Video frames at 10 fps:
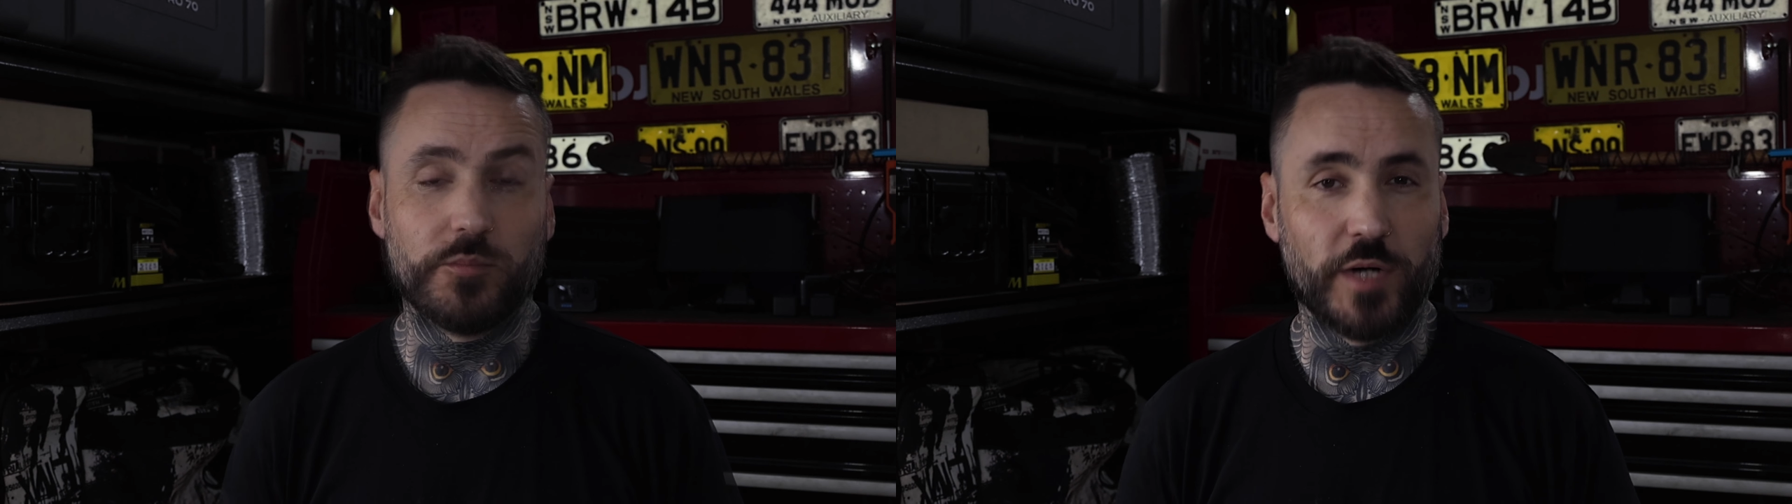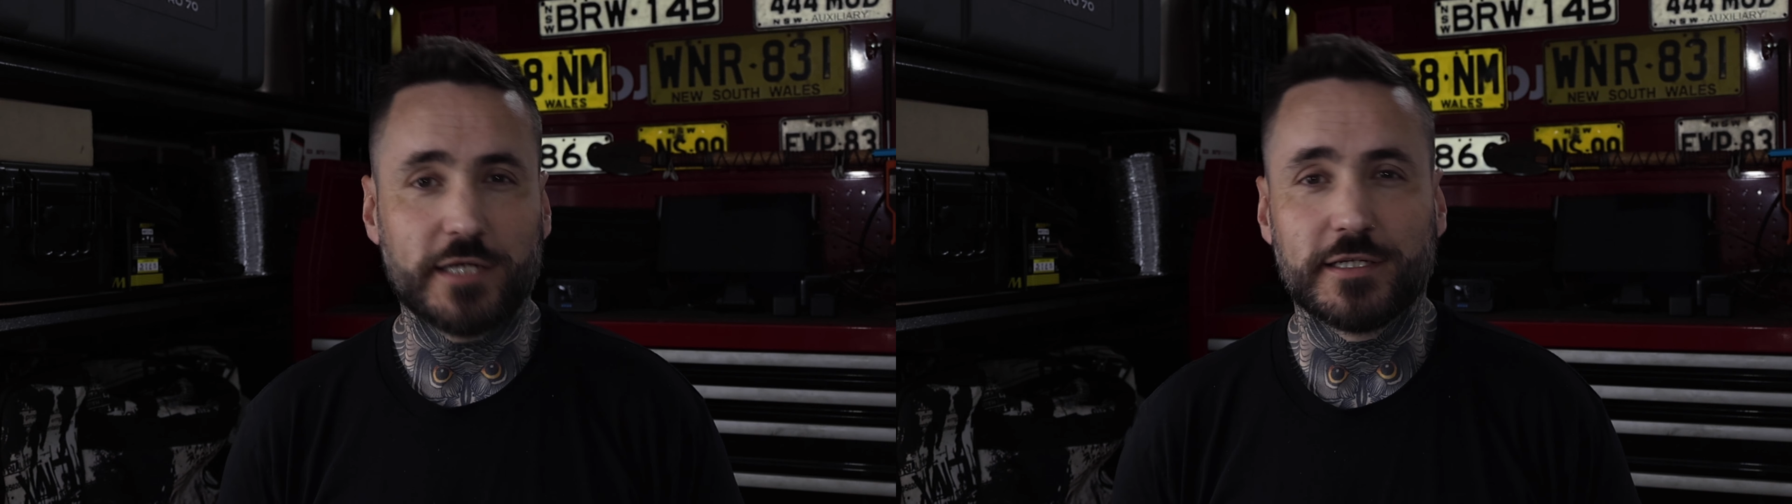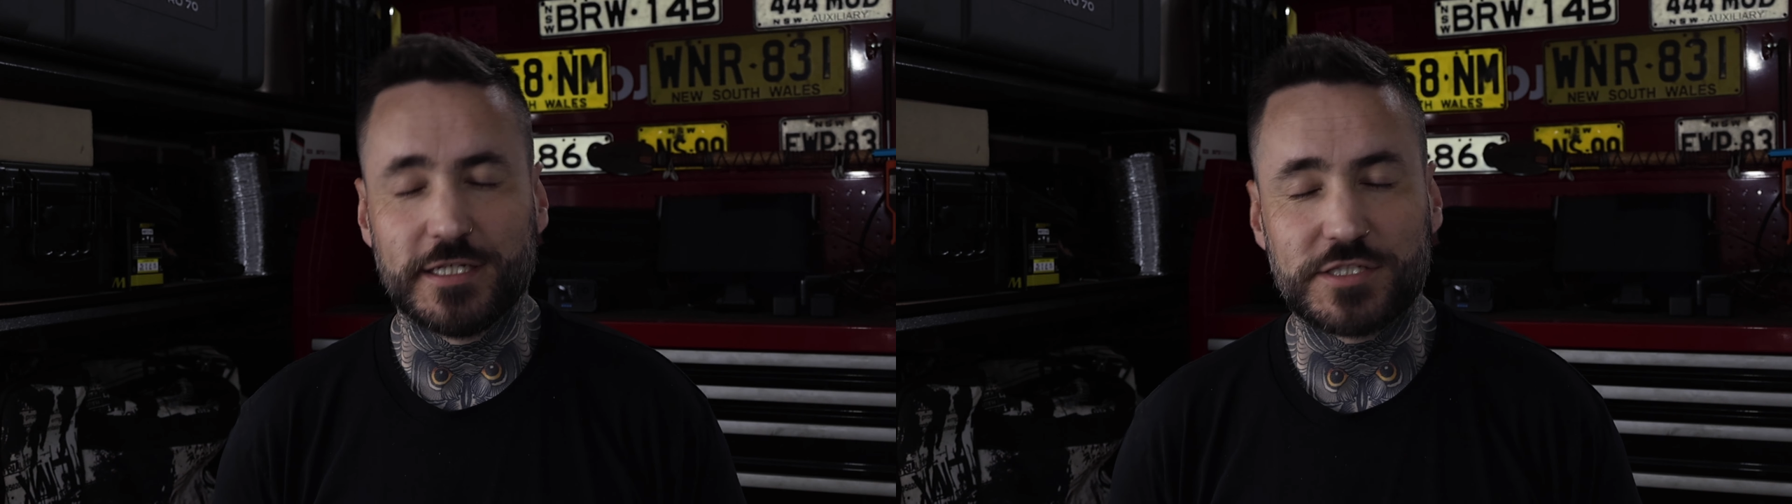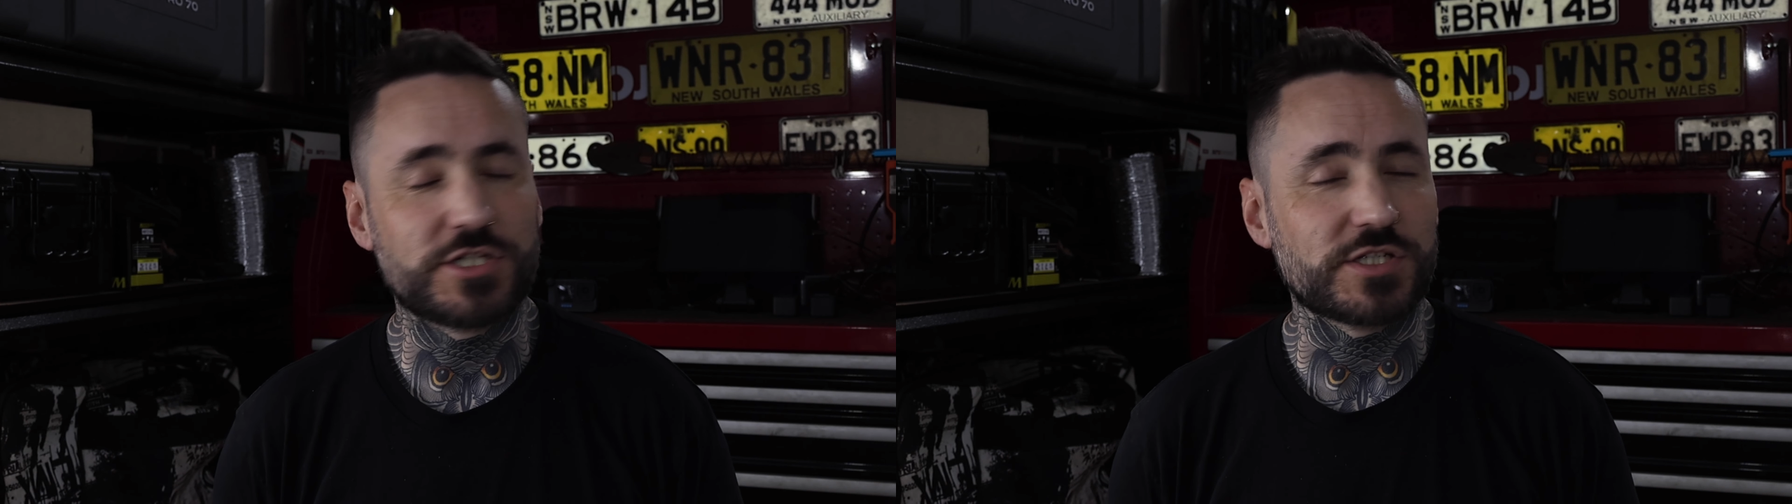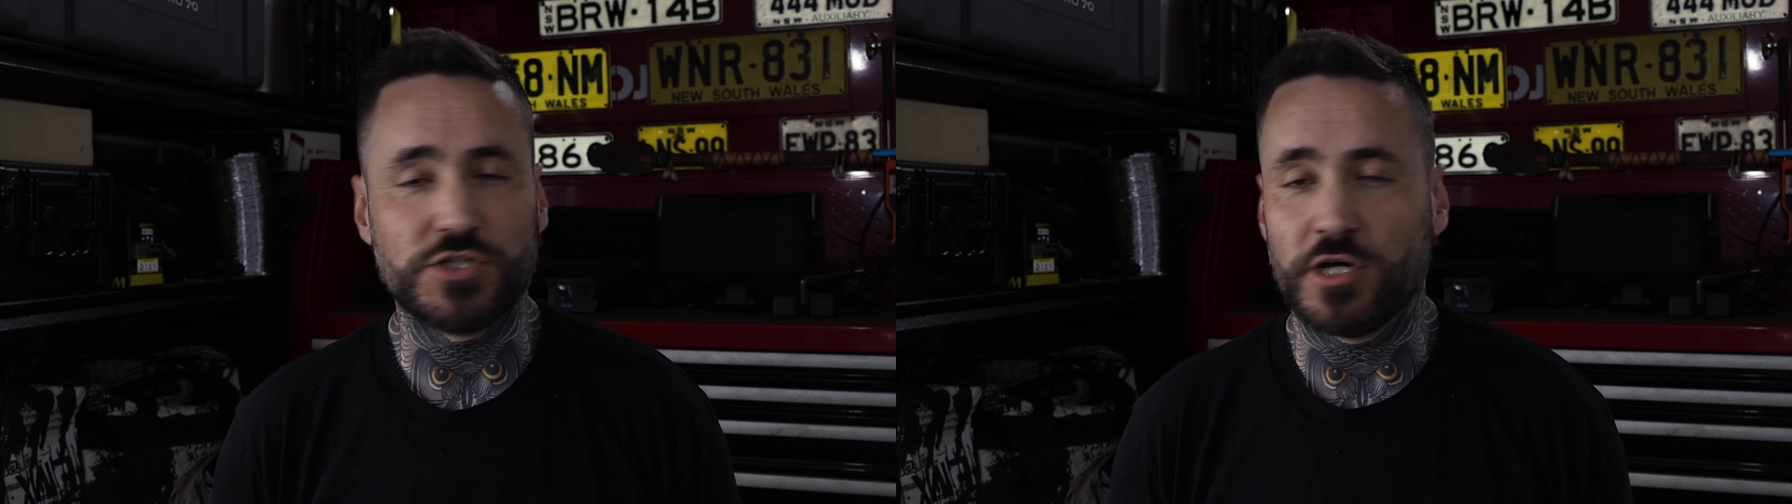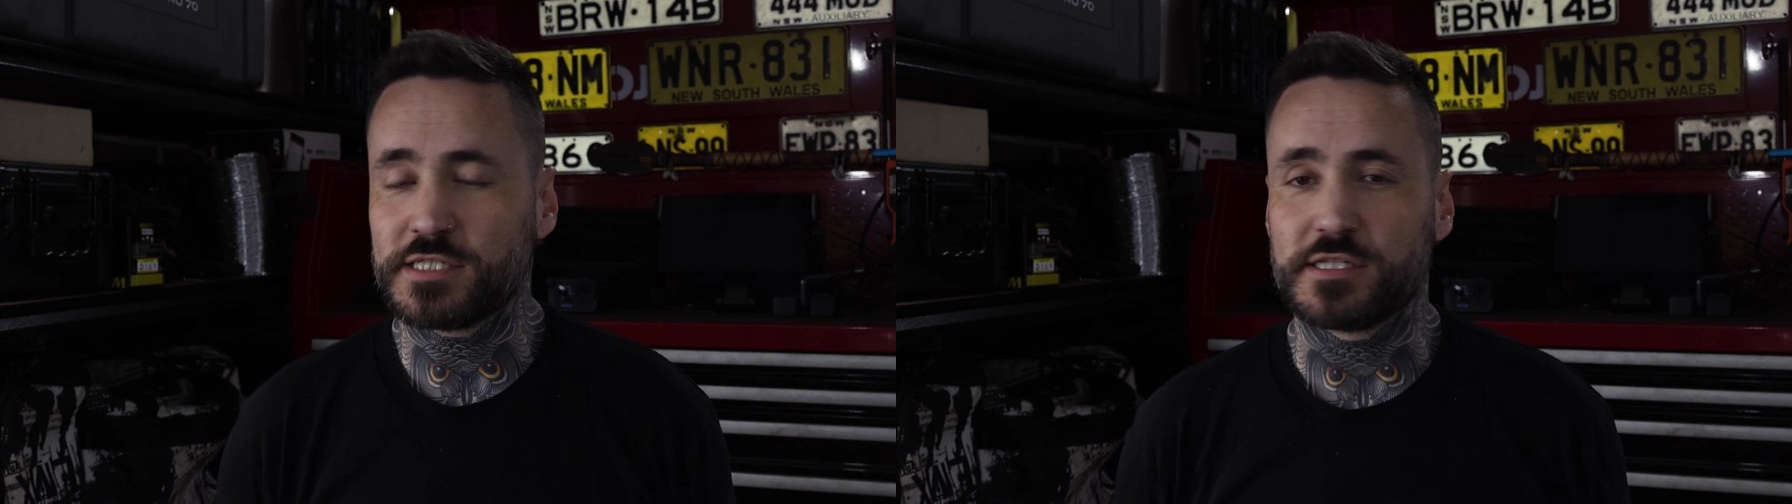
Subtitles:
But it's just nice